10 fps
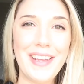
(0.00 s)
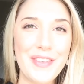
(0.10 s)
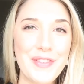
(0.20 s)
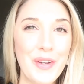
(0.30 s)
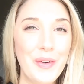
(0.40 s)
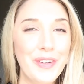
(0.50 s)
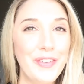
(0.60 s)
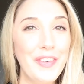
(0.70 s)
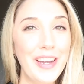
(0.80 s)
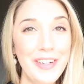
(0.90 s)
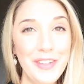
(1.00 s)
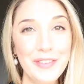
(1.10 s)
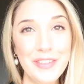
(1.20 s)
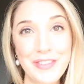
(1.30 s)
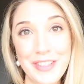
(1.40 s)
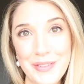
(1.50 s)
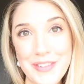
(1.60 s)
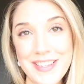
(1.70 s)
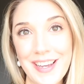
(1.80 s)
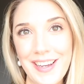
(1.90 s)
So final
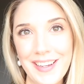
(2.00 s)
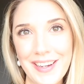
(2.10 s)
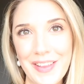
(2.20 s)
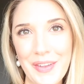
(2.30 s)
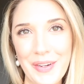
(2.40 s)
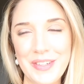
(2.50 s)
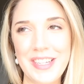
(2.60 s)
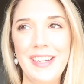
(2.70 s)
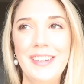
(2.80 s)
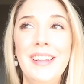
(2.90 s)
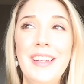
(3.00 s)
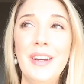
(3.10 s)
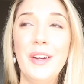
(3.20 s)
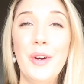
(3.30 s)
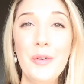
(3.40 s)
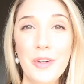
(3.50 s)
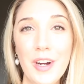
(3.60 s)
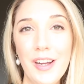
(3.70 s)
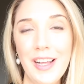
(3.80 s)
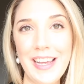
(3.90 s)
reviews on the hotel.
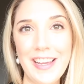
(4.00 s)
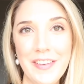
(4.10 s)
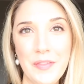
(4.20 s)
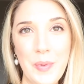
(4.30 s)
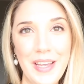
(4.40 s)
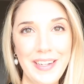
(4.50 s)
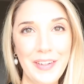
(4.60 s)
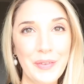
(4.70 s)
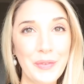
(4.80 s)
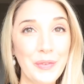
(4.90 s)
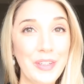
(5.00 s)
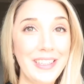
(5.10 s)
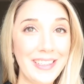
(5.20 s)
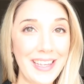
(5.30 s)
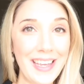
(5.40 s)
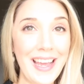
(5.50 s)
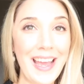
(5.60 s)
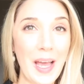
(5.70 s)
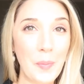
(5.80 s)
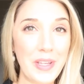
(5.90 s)
Overall, I have been really
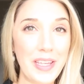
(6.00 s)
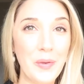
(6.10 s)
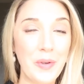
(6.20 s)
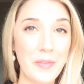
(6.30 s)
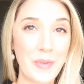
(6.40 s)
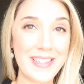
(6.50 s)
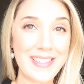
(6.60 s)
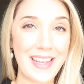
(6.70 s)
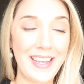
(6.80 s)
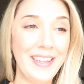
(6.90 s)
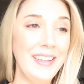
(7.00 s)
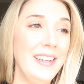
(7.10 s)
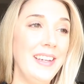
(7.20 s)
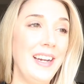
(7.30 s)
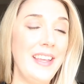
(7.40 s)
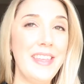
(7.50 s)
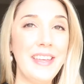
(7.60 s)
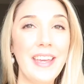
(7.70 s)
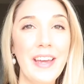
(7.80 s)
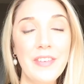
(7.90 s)
happy with my stay. I
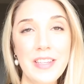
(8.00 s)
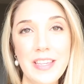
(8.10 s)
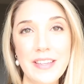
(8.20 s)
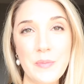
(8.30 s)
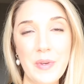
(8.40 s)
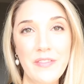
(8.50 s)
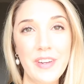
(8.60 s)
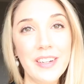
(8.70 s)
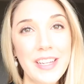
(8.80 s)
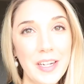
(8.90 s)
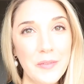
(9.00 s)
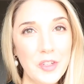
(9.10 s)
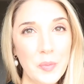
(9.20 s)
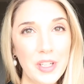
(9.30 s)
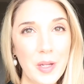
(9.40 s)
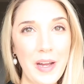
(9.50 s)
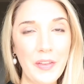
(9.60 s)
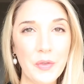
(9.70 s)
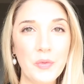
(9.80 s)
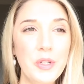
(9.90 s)
think everything has been very comfortable
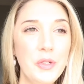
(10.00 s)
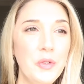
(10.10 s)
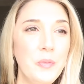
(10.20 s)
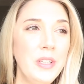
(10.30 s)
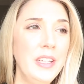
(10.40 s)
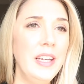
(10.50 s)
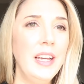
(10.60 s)
about the room.